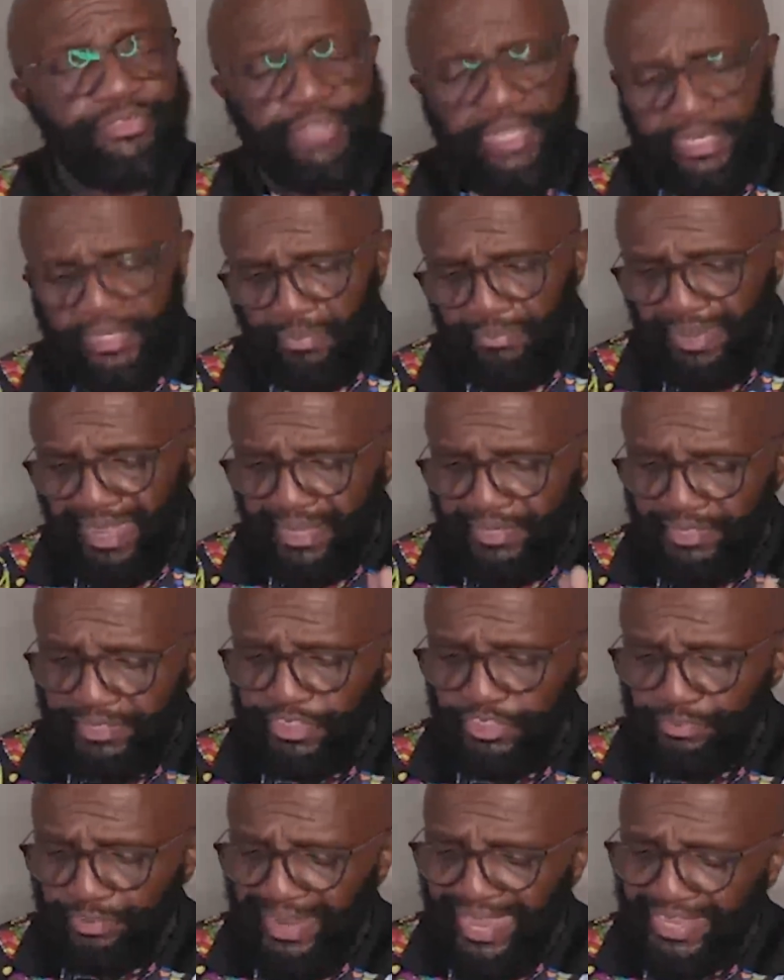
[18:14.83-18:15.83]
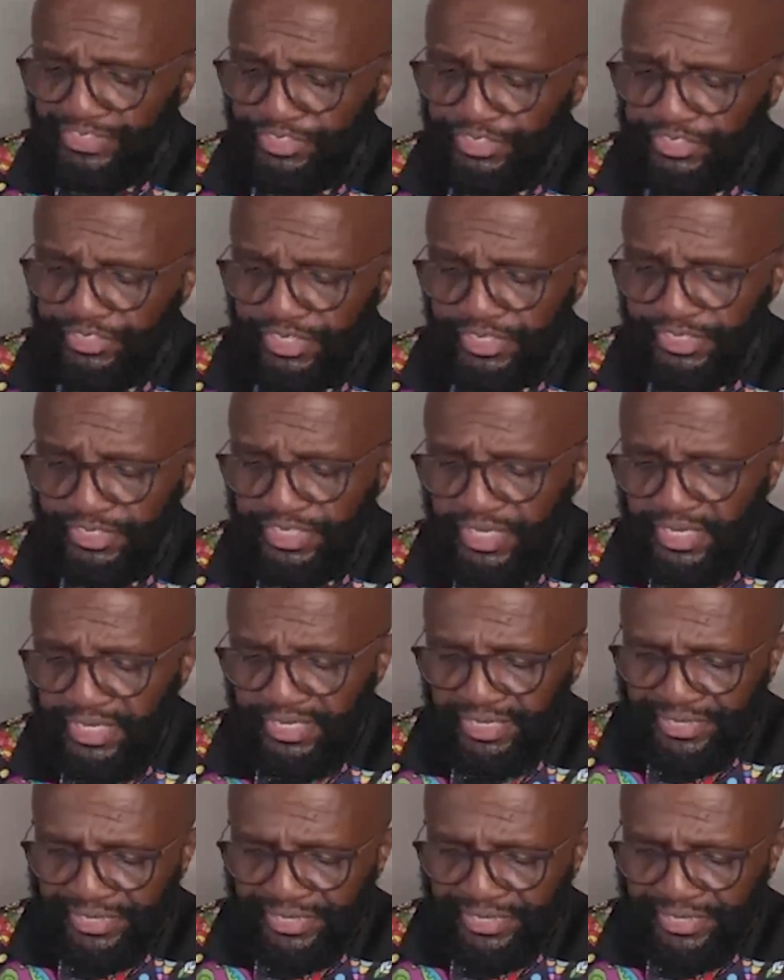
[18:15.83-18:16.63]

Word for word: to think about in this passage is